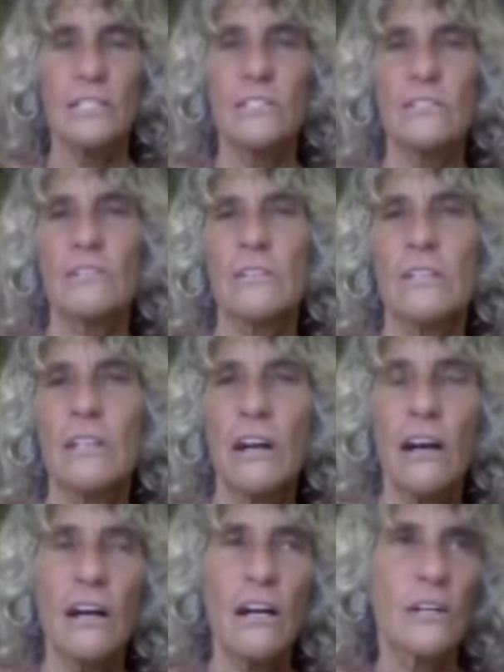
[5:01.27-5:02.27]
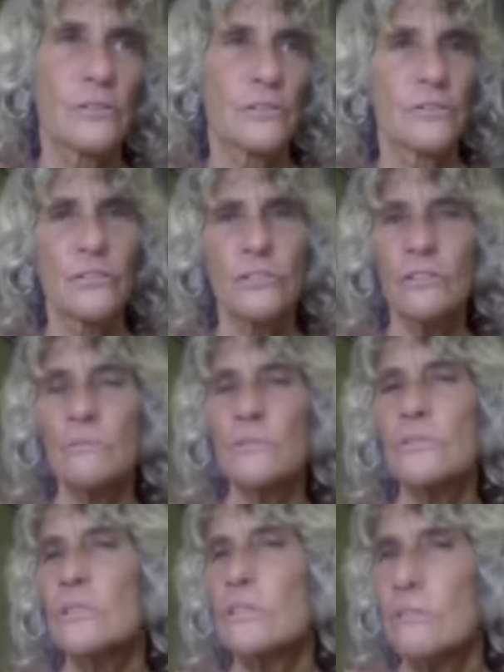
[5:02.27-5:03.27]
into your car or you turn on the
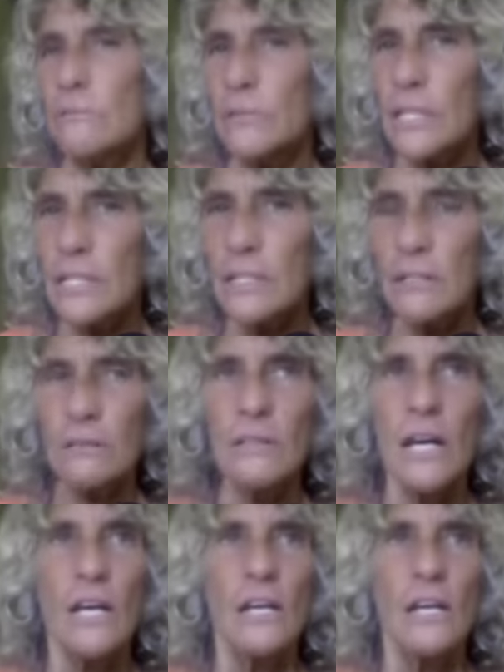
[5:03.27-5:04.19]
music on the radio